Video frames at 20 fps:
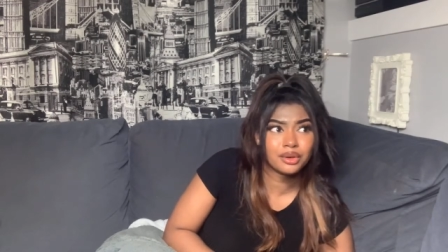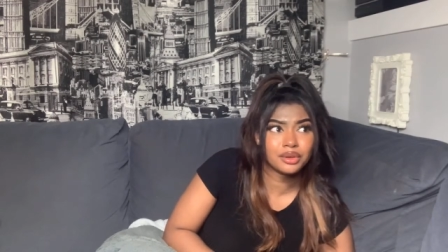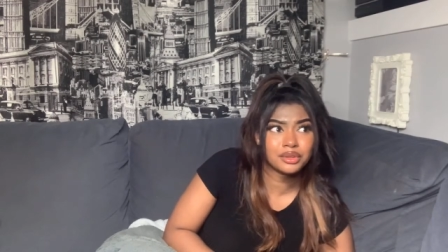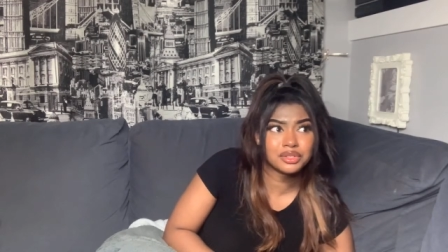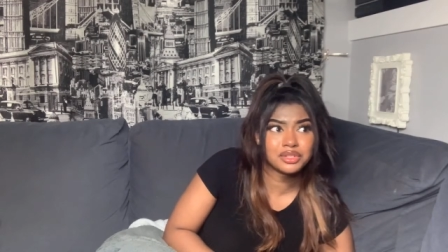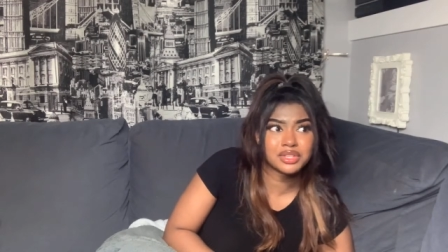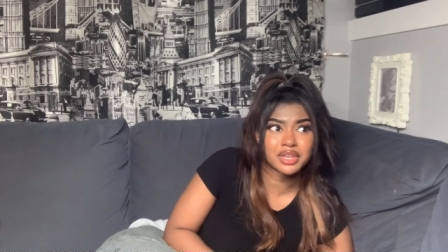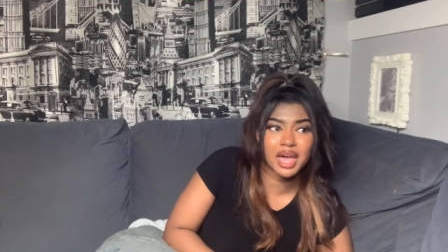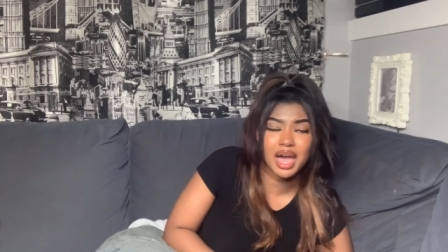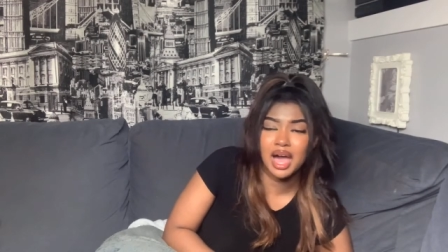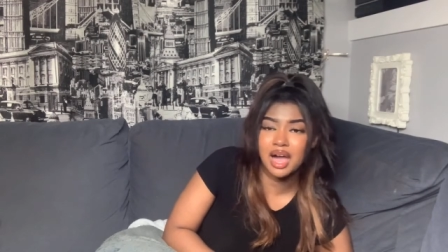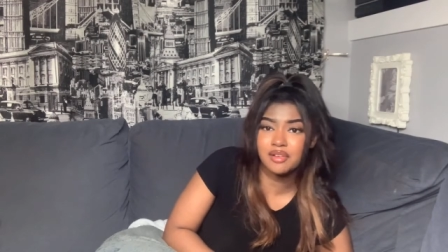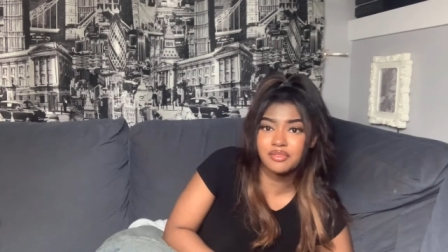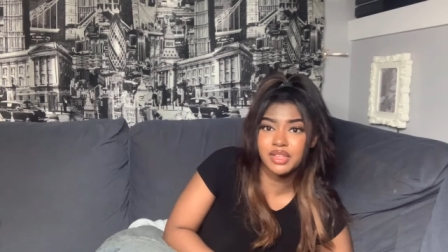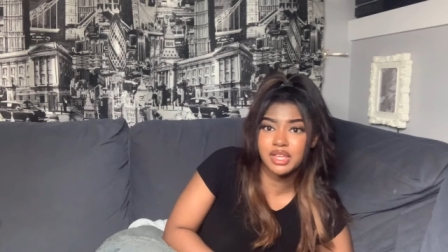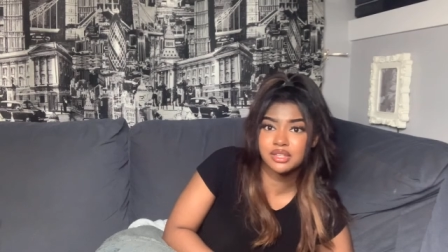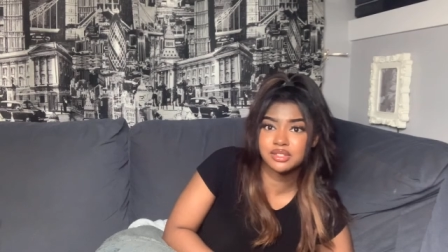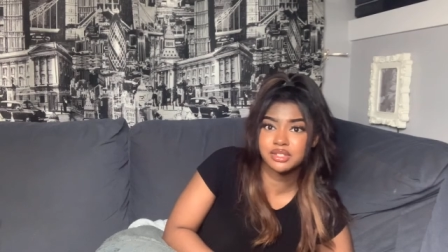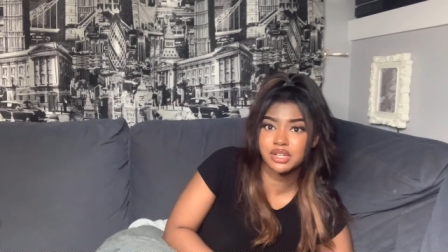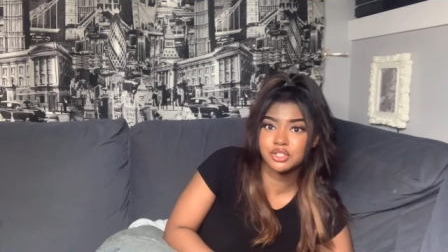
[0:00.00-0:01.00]
To have
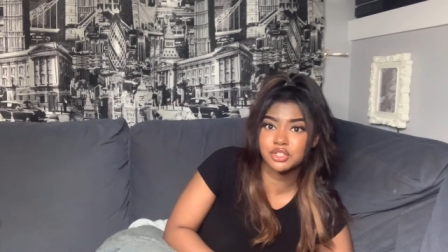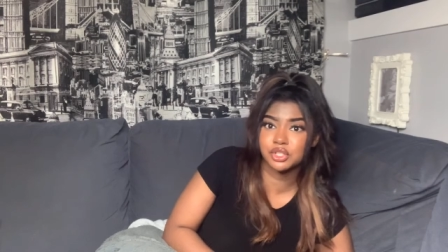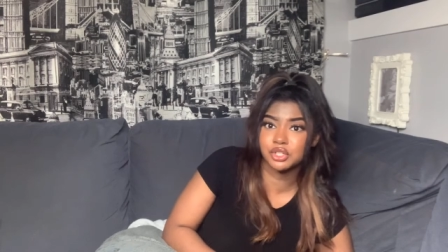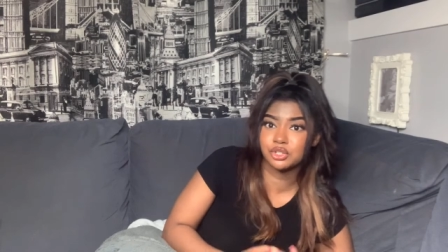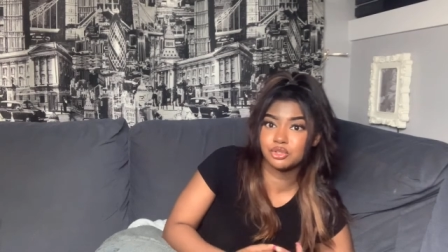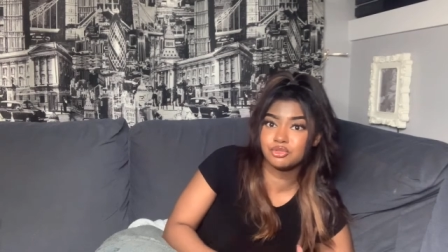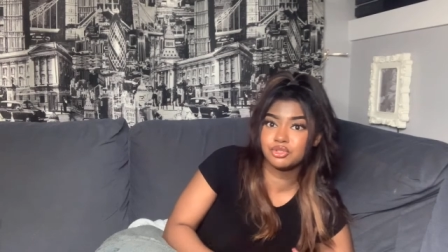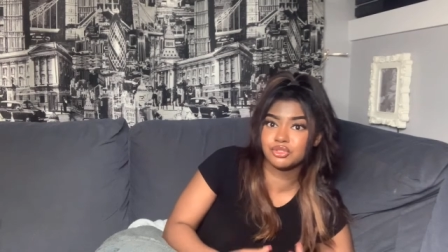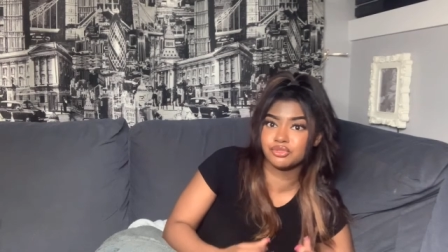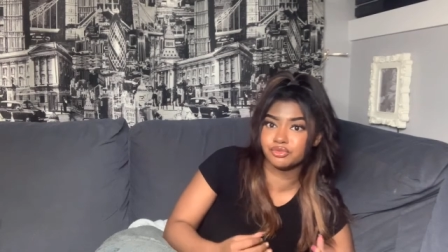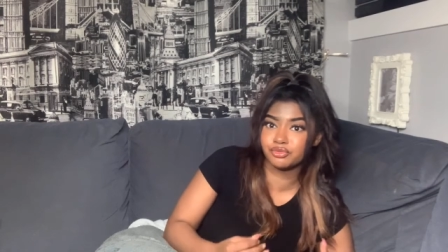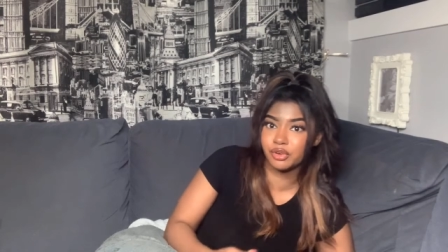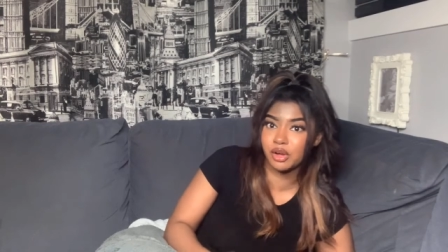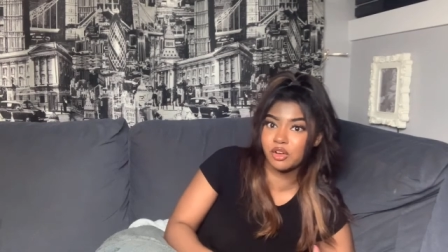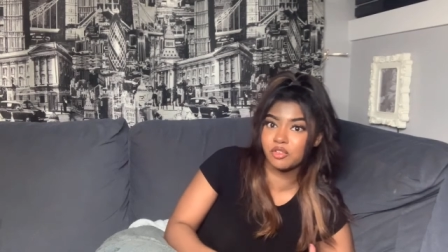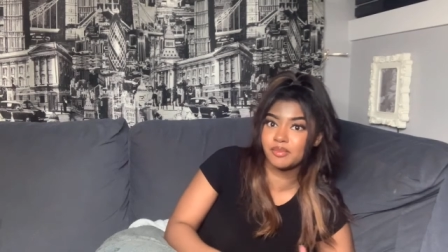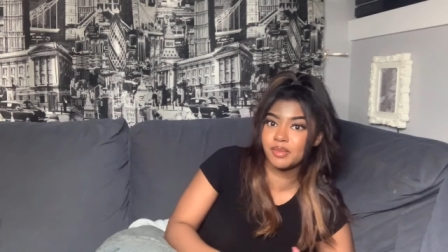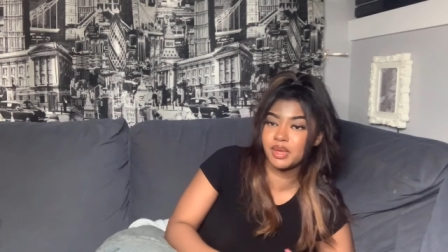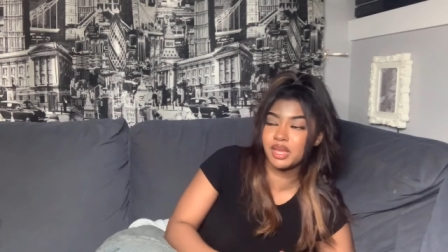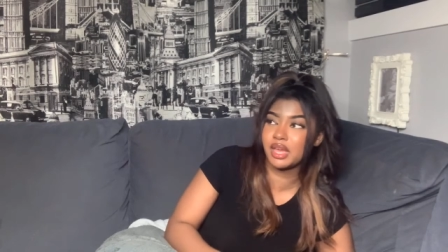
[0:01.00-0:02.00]
like such a huge
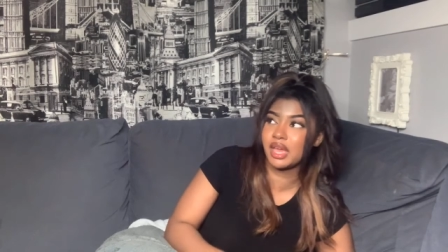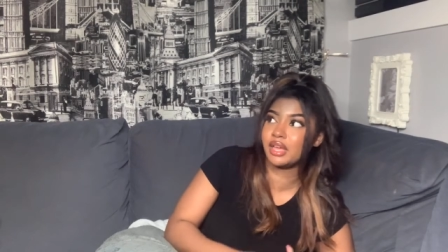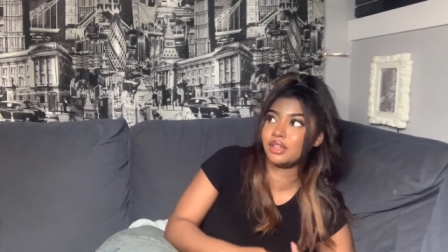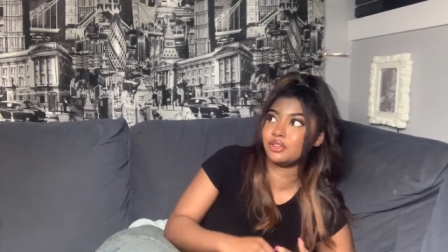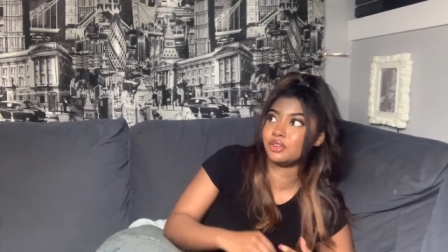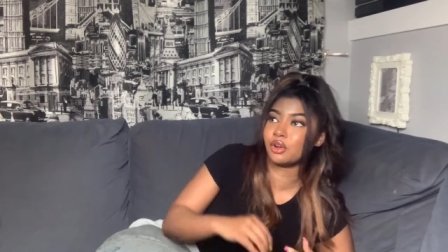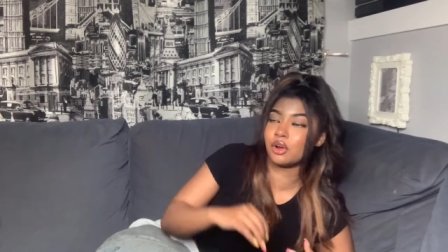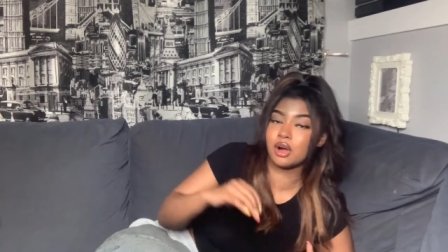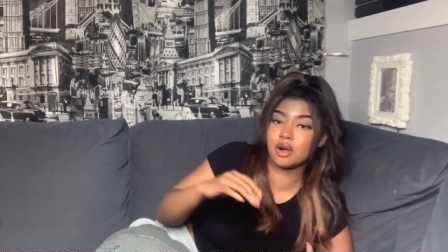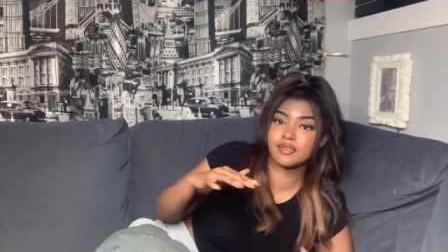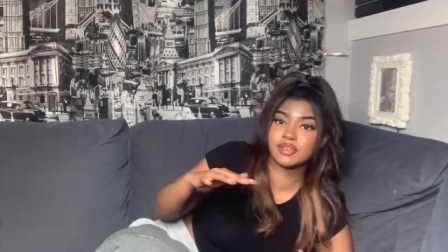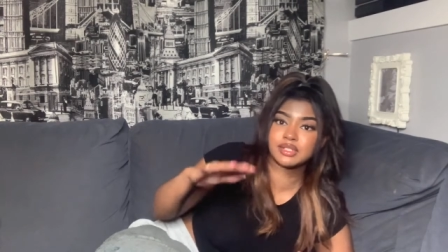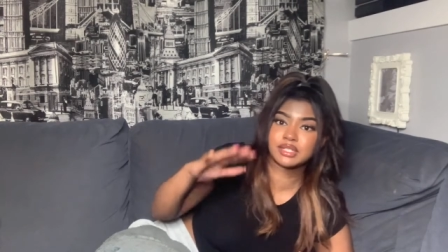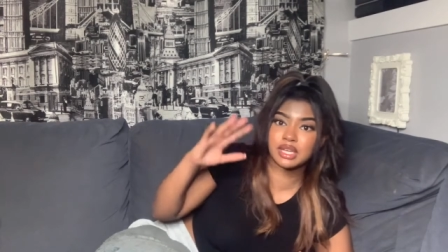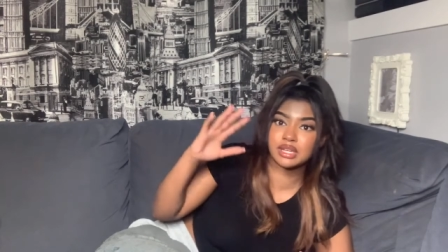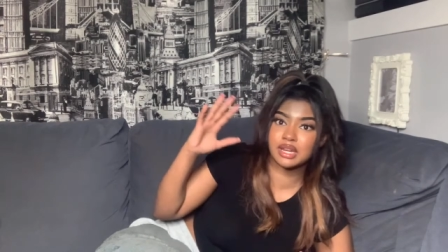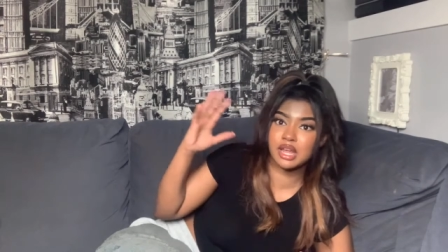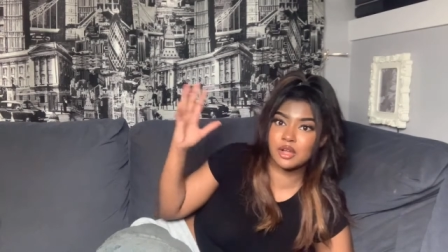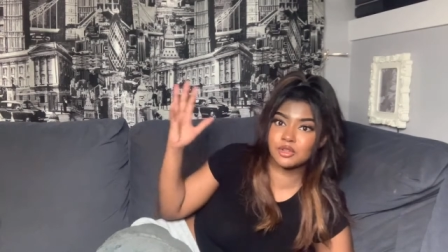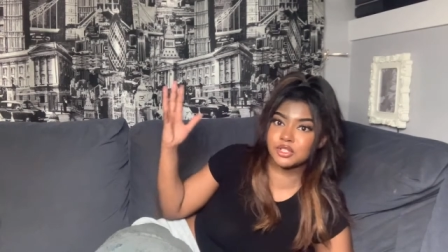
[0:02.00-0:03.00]
involvement, and you're obviously
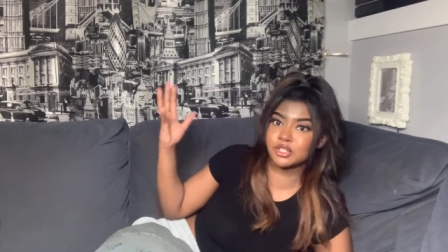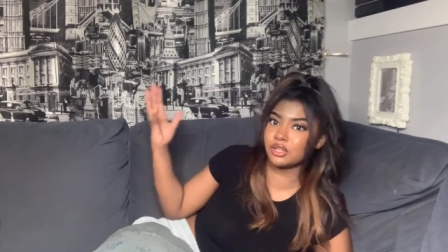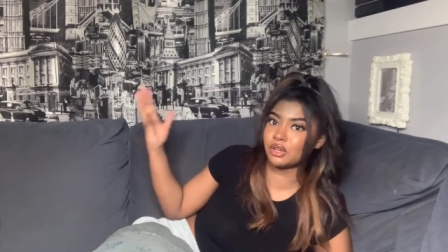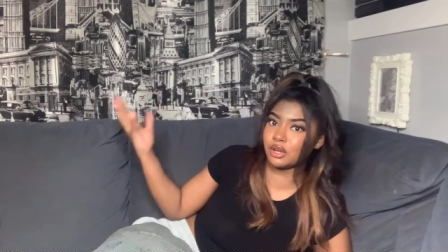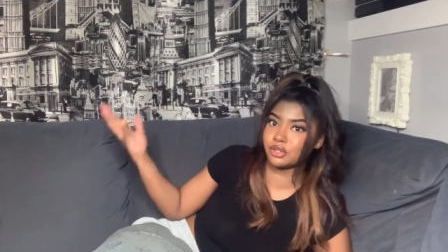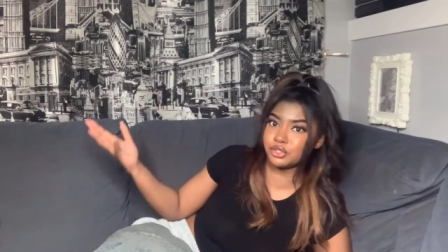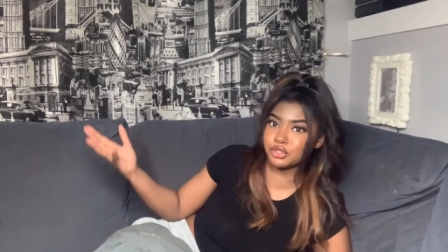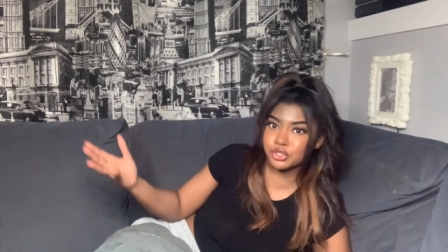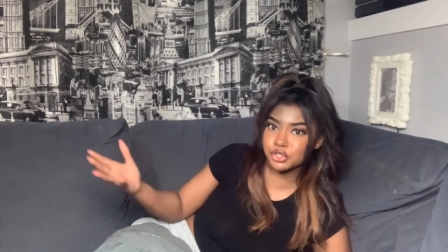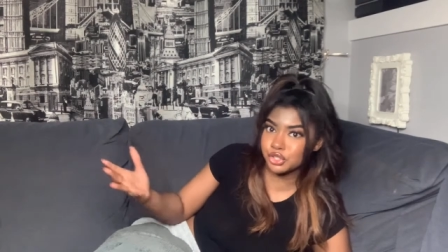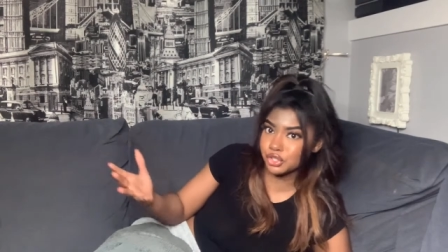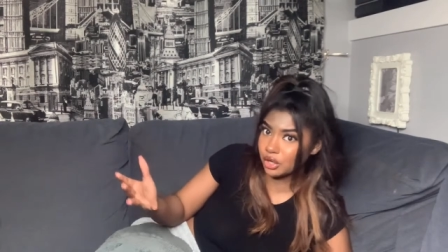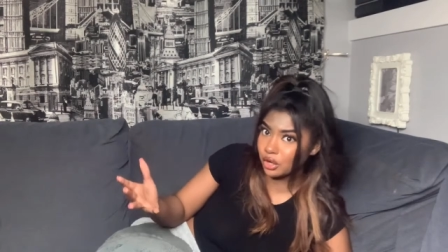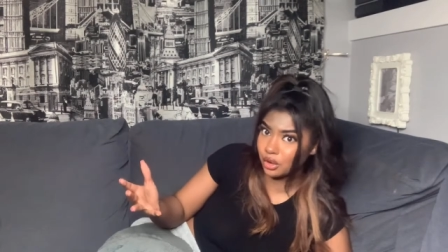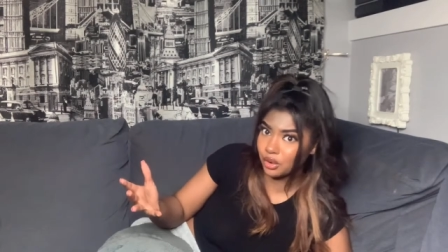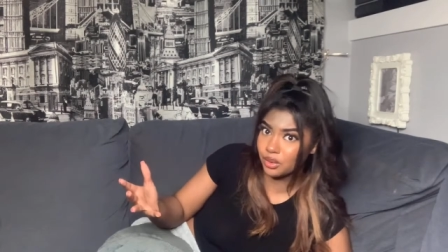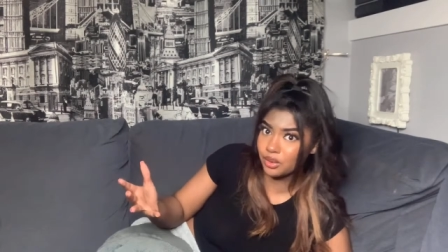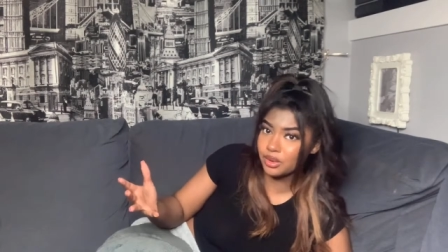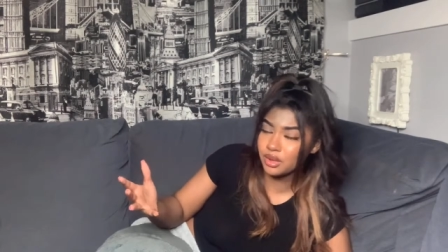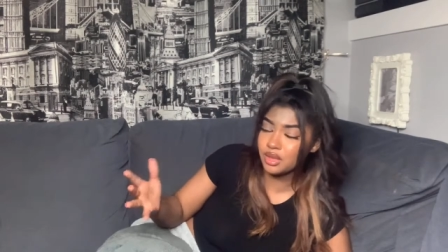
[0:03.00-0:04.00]
announcing it on your
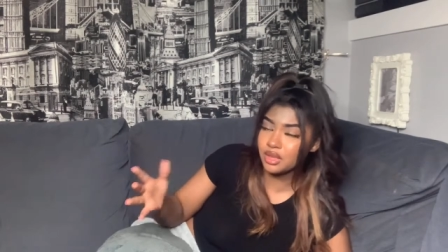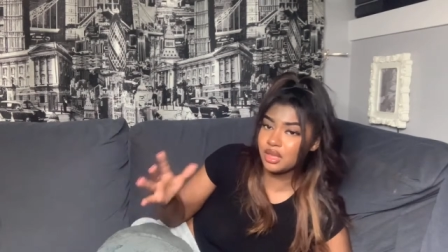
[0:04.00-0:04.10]
show,